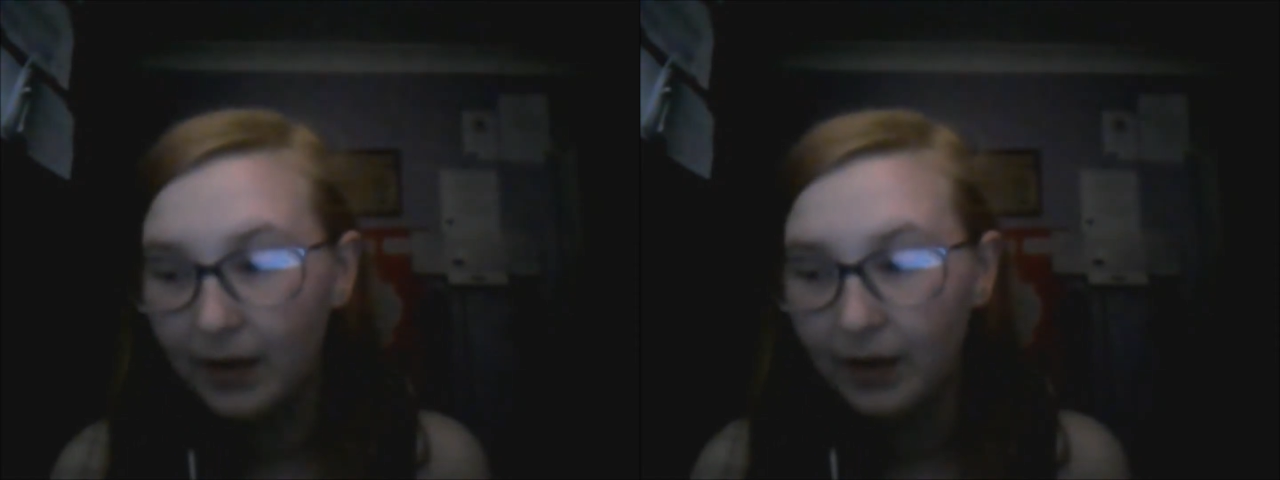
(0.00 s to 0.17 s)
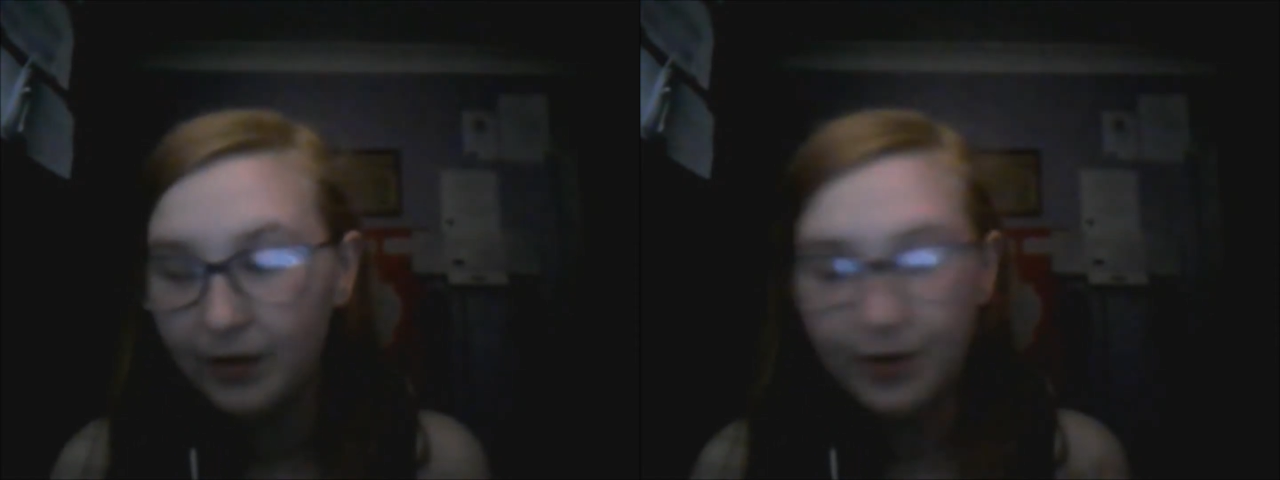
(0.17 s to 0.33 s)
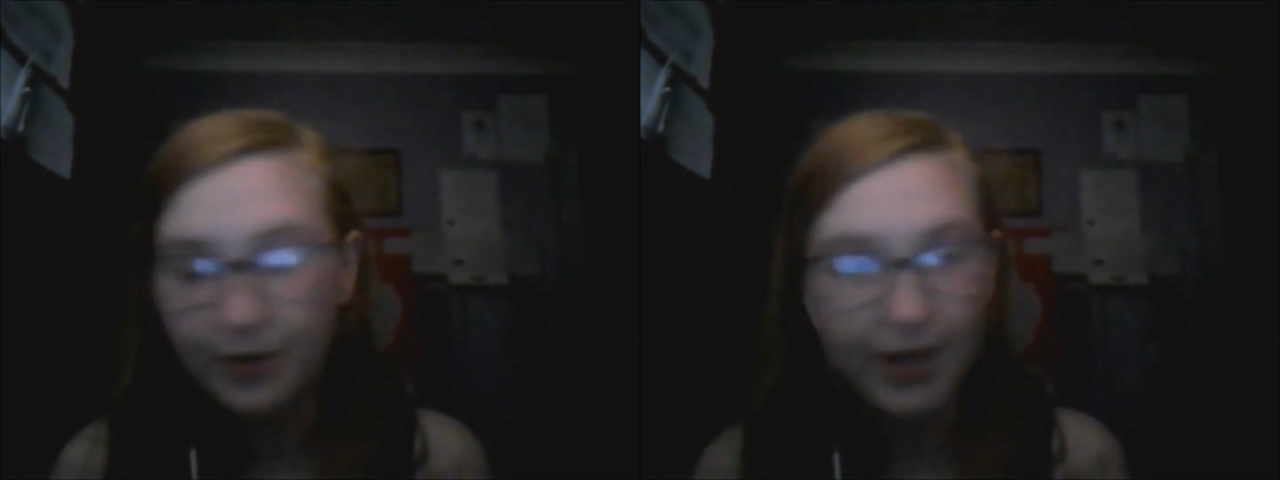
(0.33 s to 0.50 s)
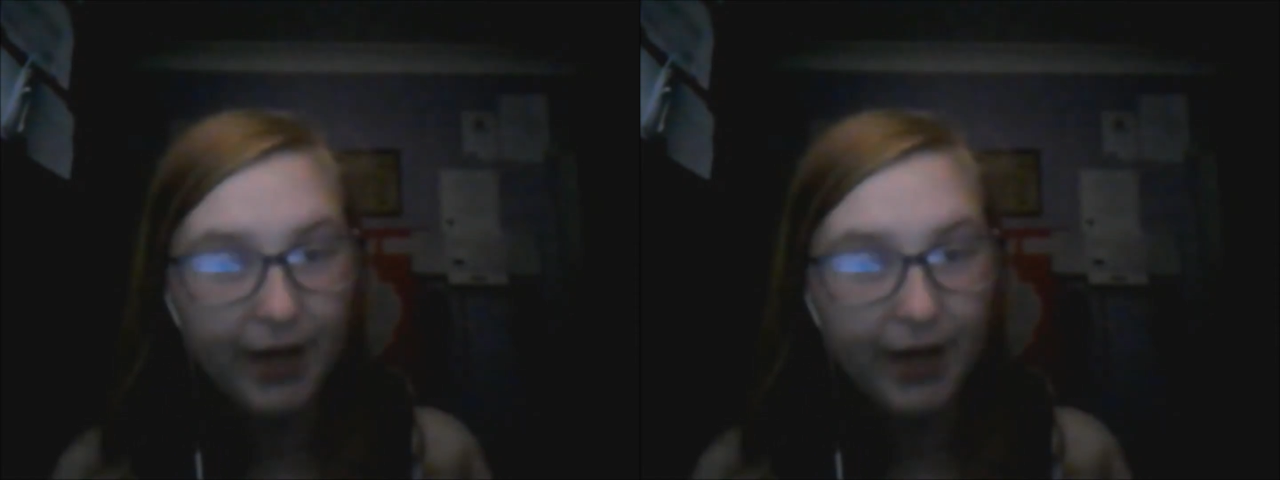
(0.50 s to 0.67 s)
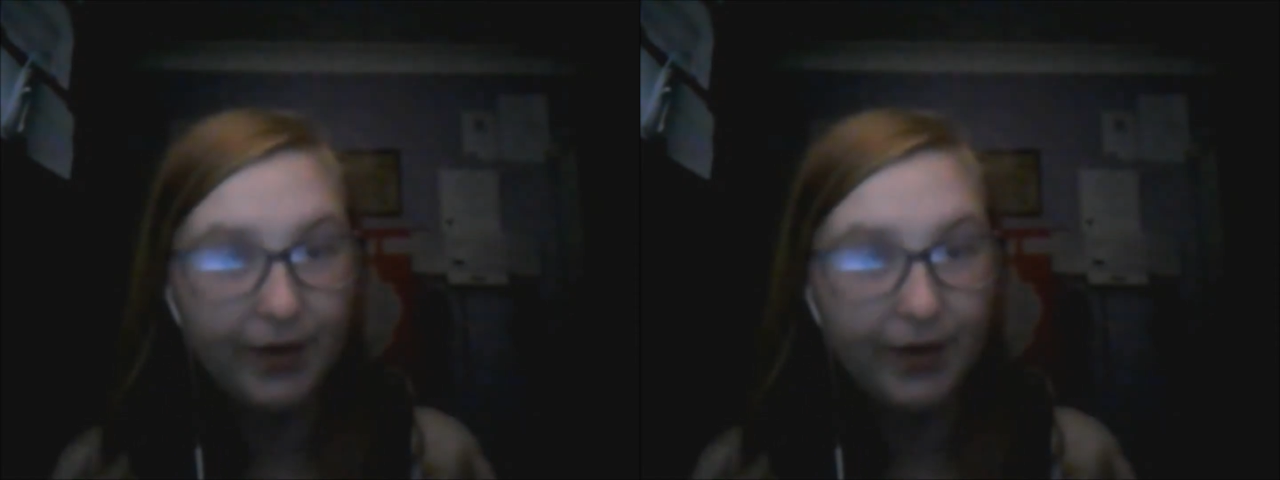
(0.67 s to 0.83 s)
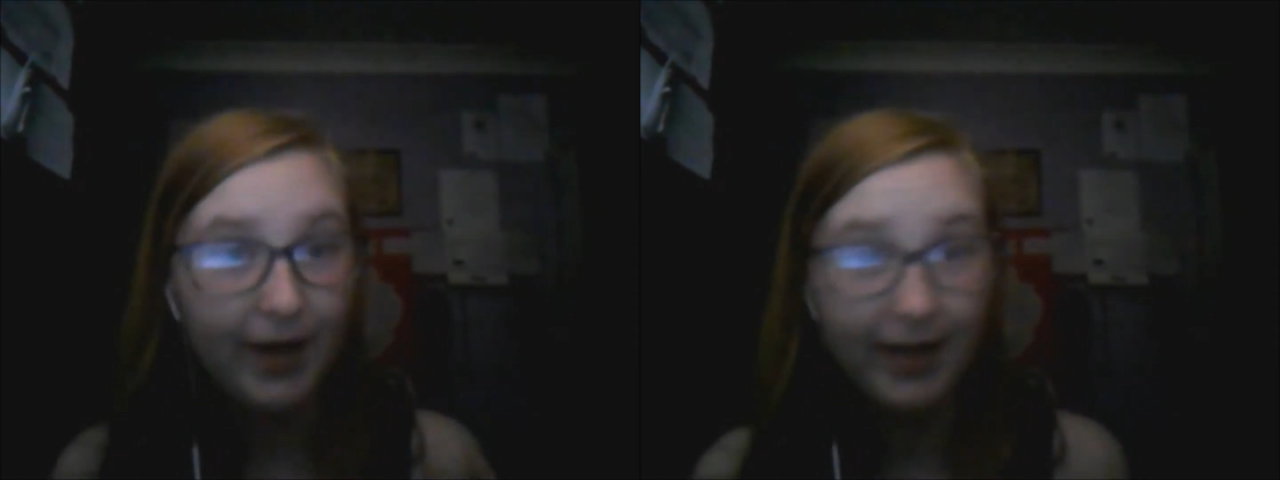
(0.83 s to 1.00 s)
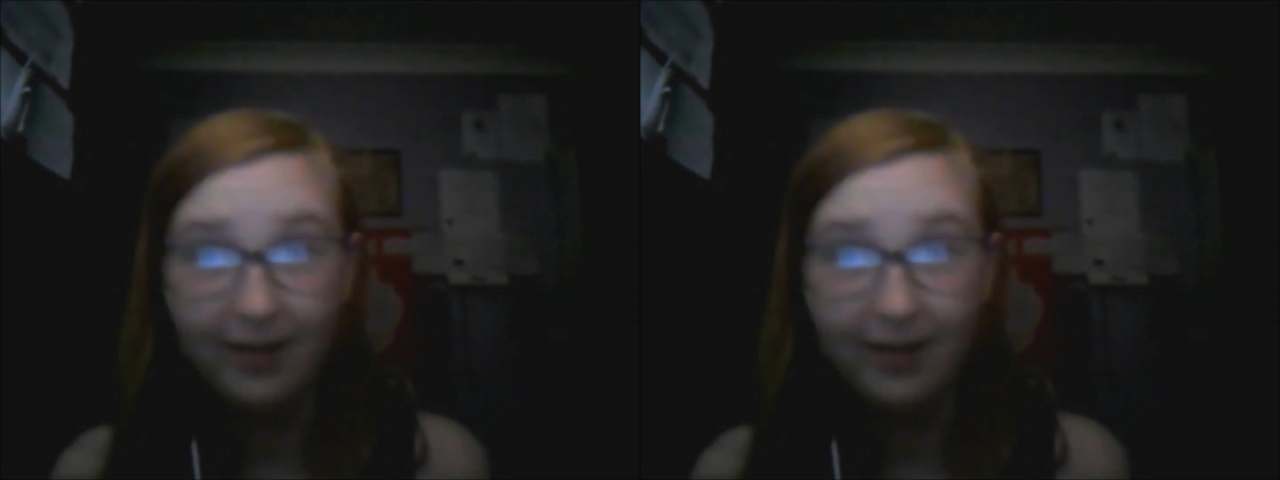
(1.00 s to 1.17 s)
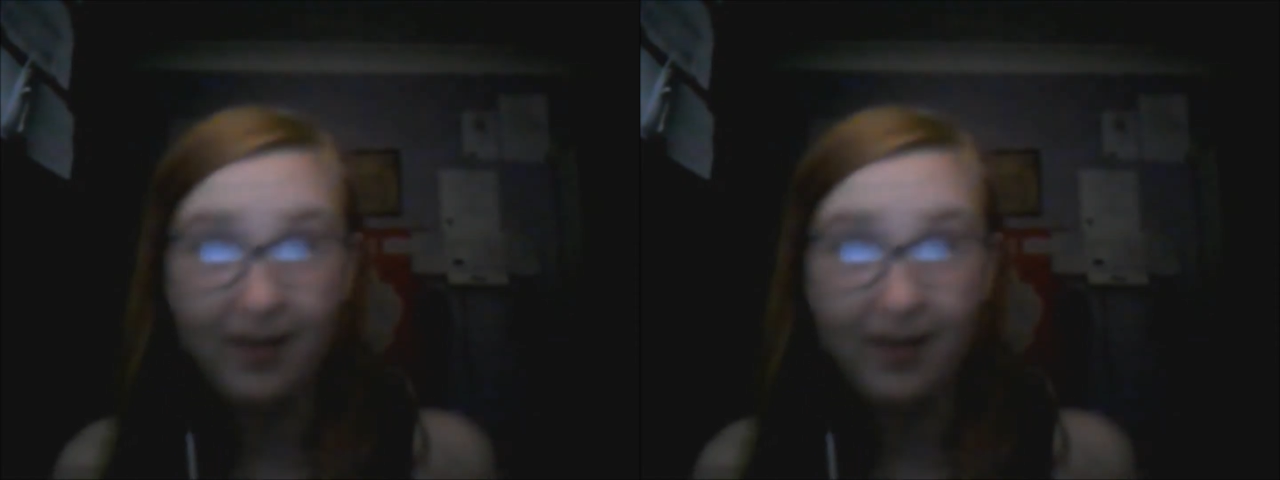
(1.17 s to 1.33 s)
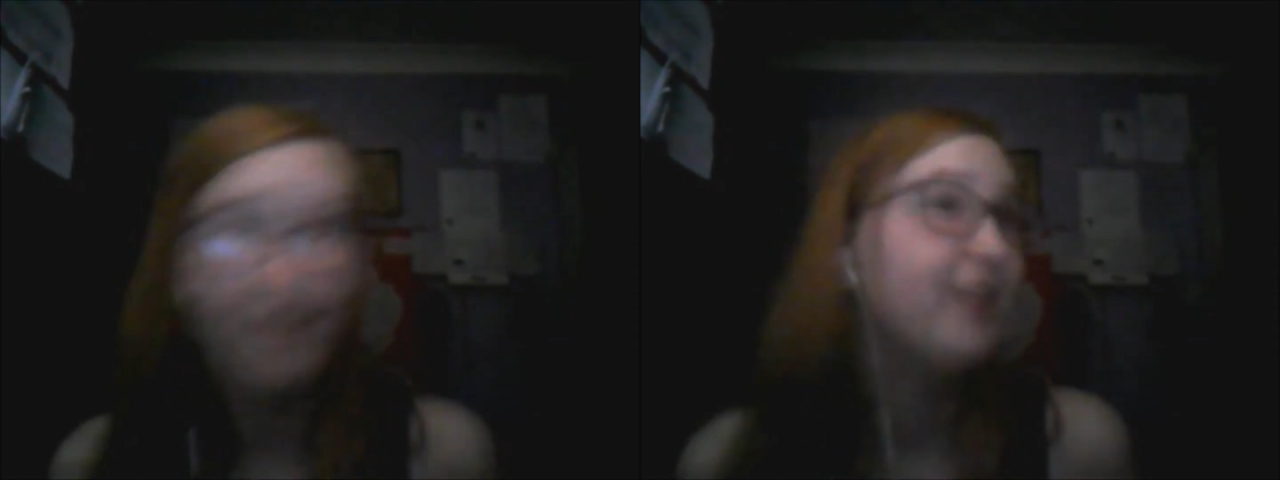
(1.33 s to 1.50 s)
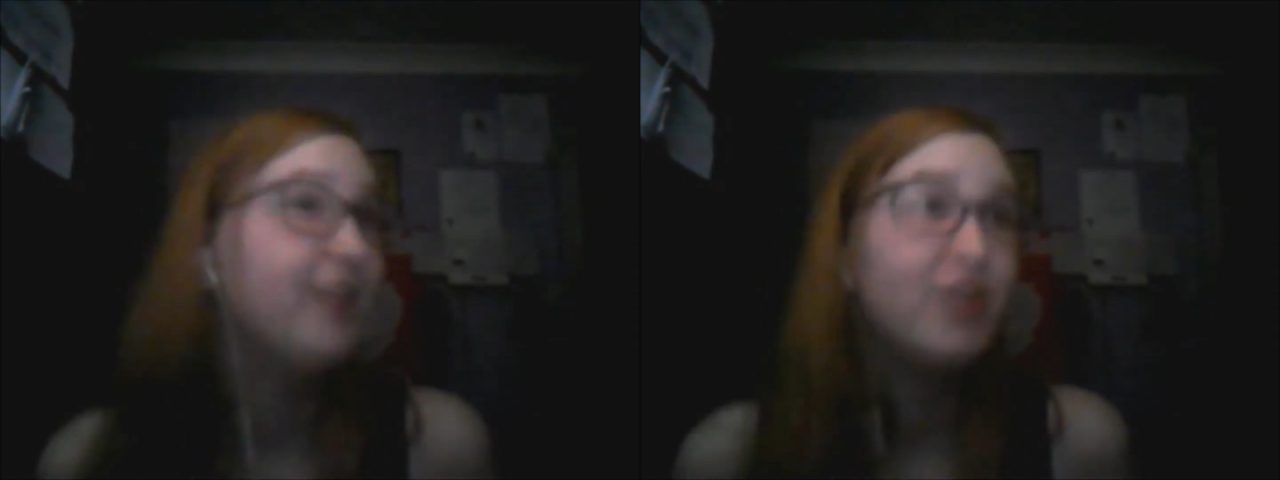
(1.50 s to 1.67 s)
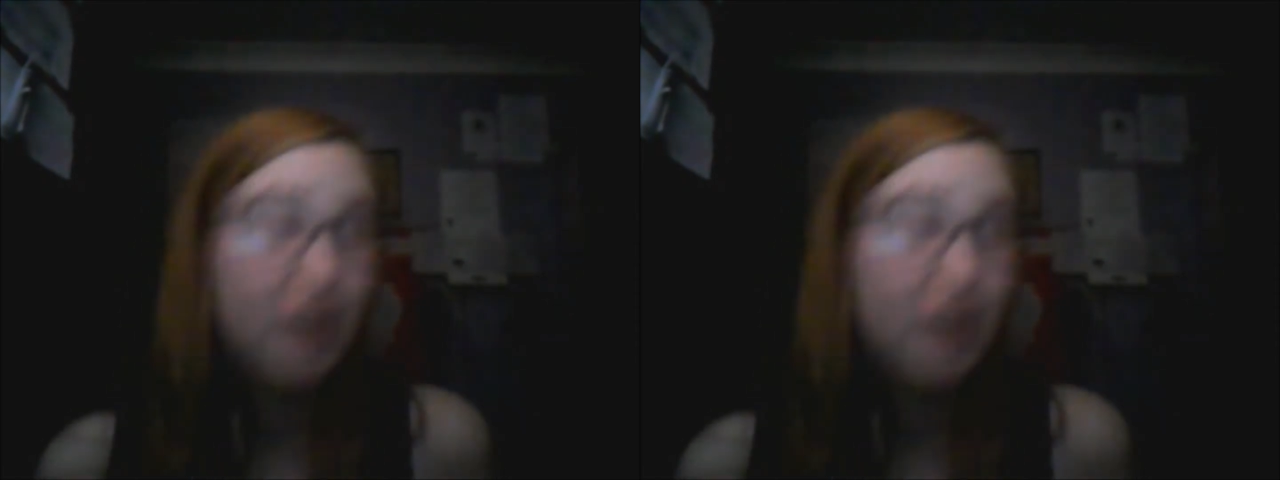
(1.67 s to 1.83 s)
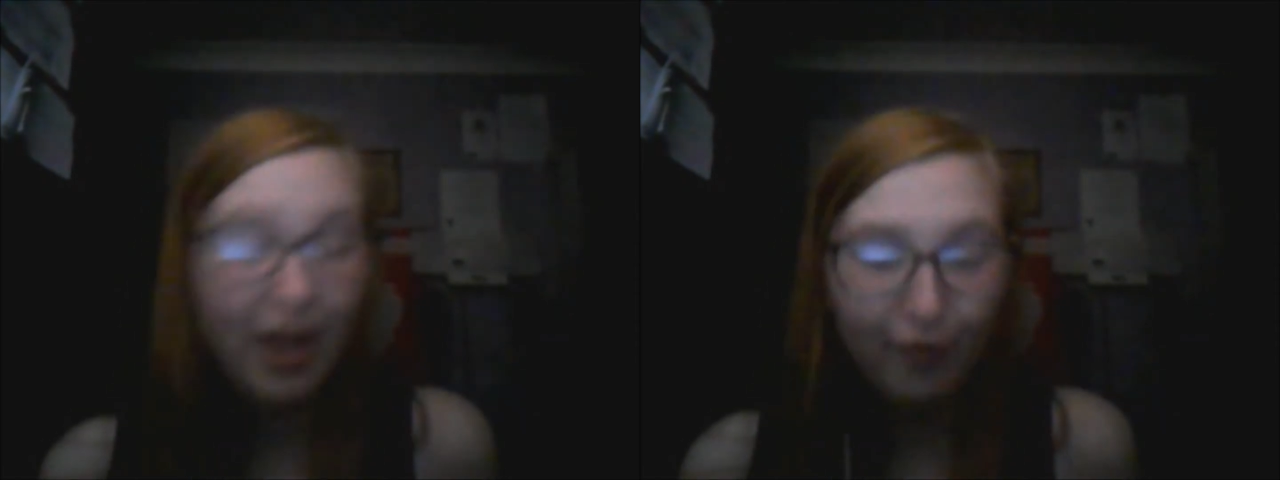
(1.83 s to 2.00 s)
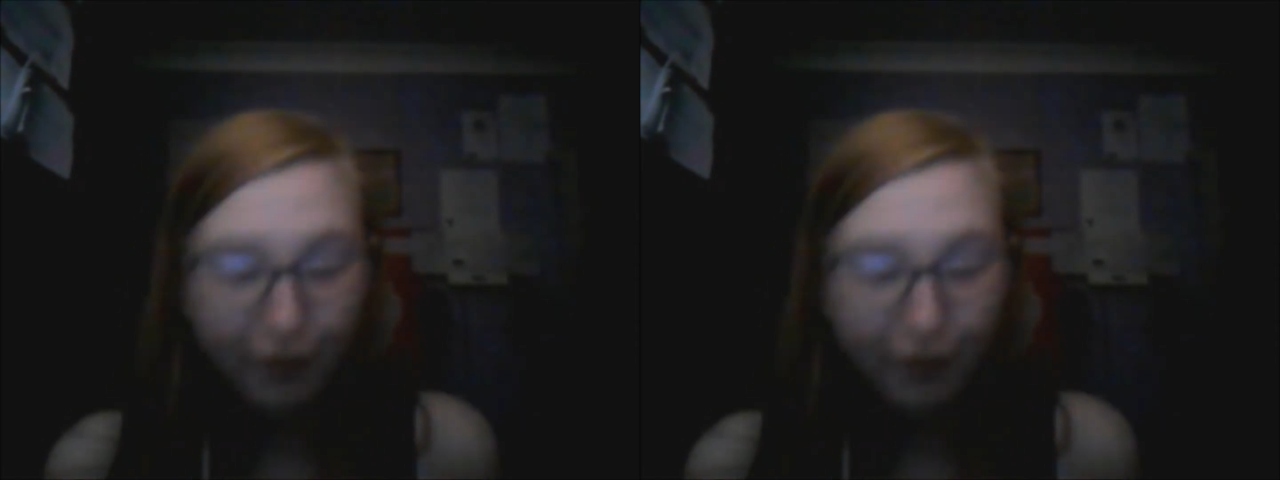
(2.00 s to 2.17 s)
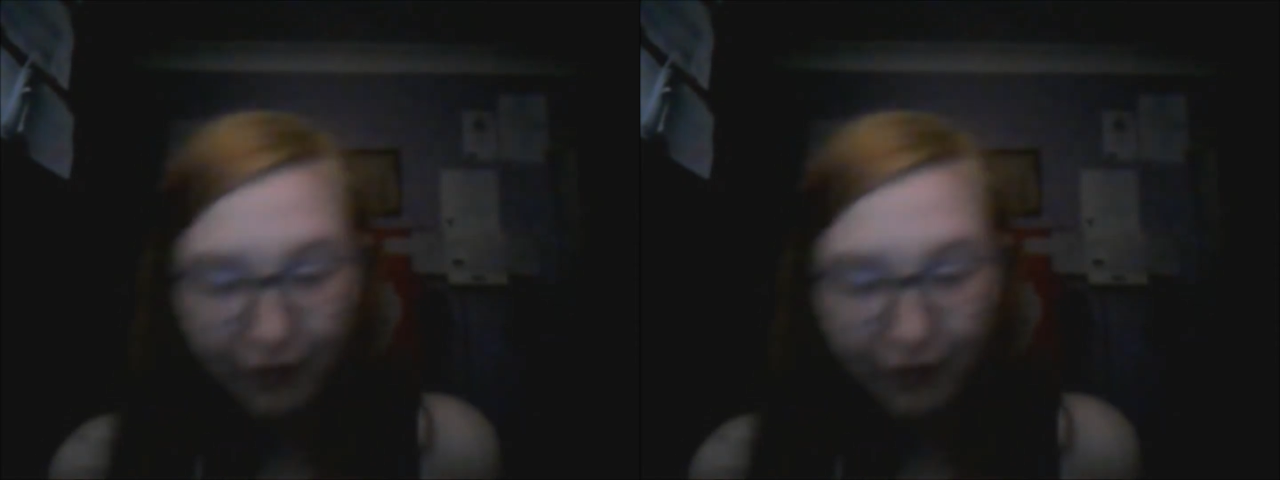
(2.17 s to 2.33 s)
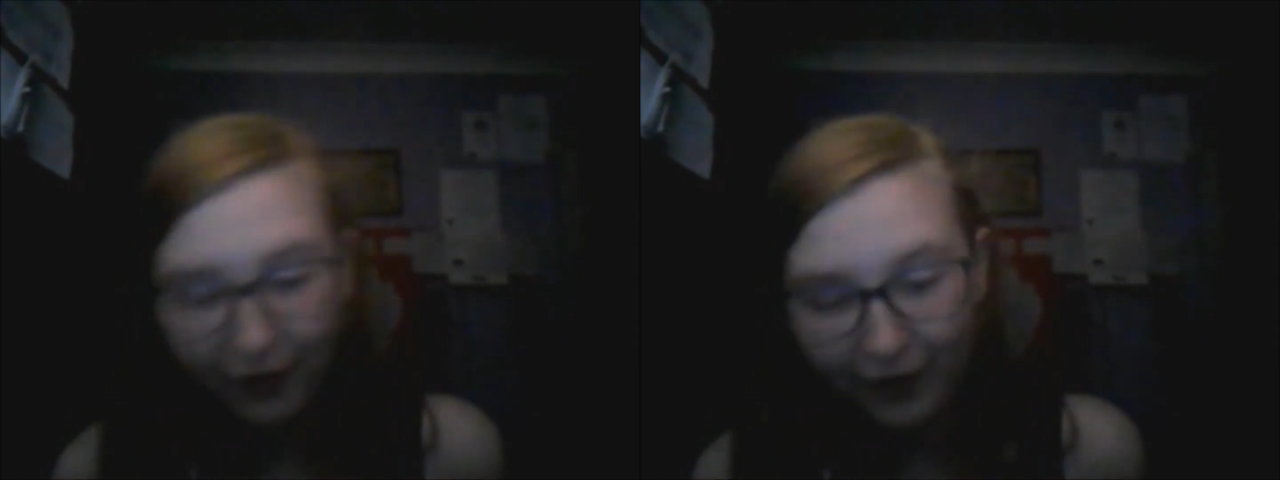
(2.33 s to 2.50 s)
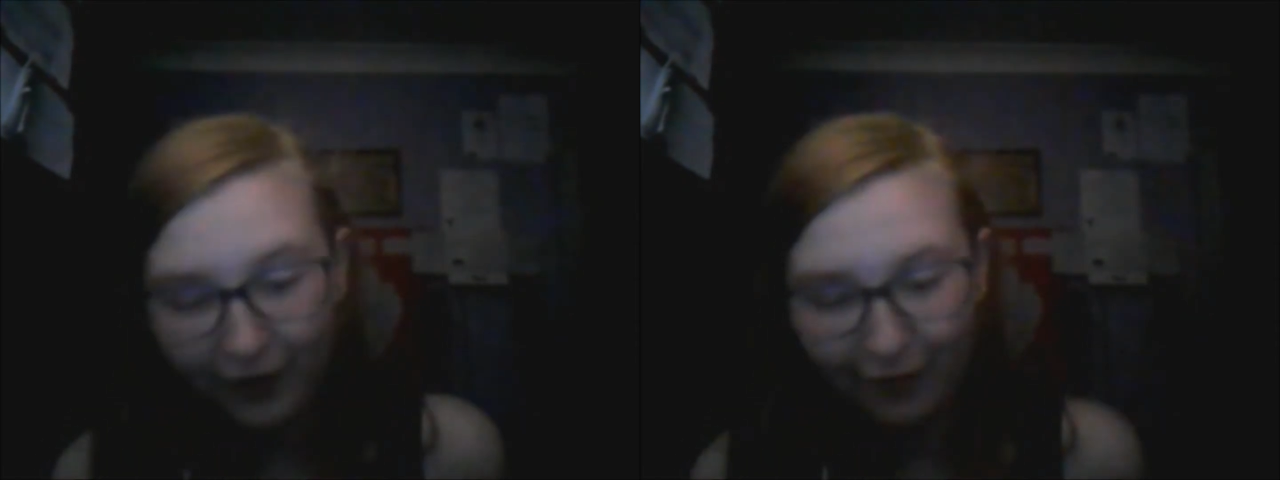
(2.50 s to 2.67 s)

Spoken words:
So I just love